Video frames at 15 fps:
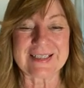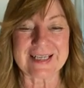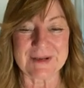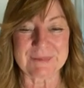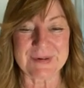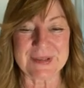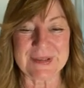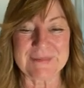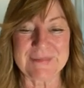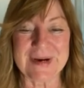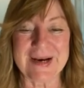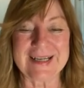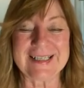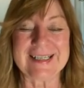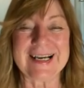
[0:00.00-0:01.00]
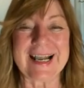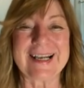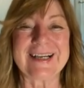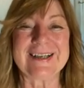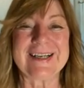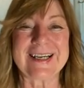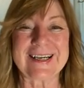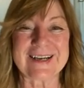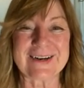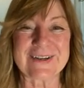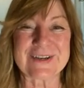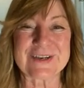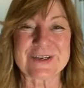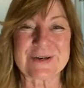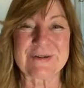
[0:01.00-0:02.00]
I put them on and I could hear
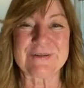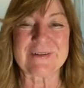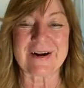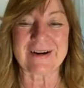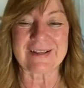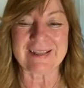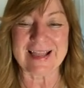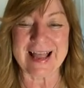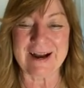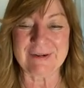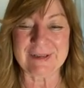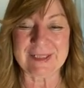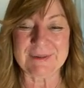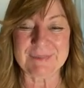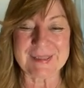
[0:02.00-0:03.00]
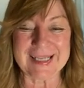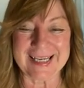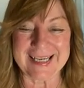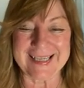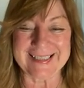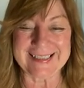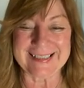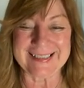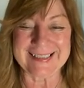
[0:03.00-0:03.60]
the shofar loudly playing.